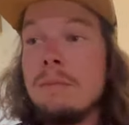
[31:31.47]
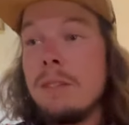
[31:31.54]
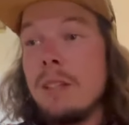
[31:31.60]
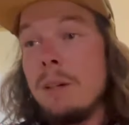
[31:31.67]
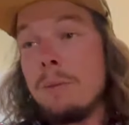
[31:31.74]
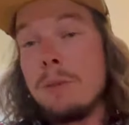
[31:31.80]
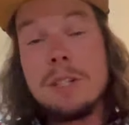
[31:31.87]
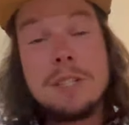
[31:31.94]

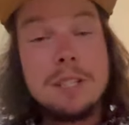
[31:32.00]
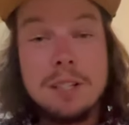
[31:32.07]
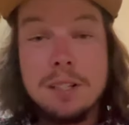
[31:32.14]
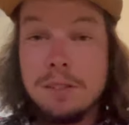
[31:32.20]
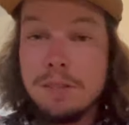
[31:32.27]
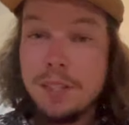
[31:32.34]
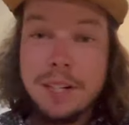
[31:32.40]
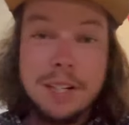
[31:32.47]
And we're sitting
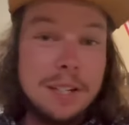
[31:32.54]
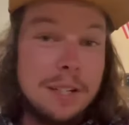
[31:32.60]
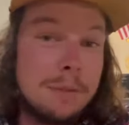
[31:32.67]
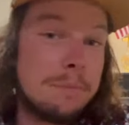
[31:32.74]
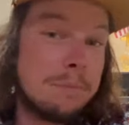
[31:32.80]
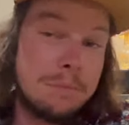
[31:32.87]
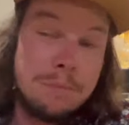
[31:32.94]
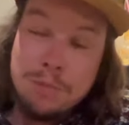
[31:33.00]
over there
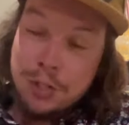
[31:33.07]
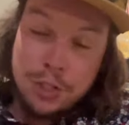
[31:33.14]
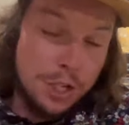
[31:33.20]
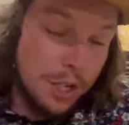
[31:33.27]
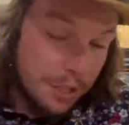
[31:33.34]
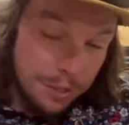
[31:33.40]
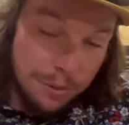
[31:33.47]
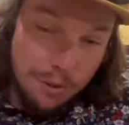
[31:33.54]

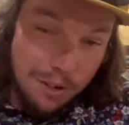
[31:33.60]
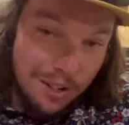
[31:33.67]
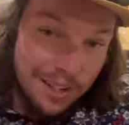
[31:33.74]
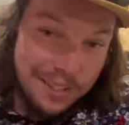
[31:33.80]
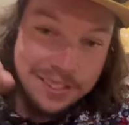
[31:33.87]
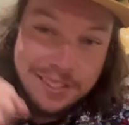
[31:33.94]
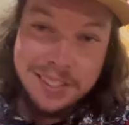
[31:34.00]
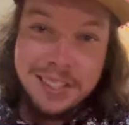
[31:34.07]
cheering you
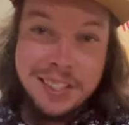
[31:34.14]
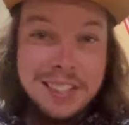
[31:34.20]
on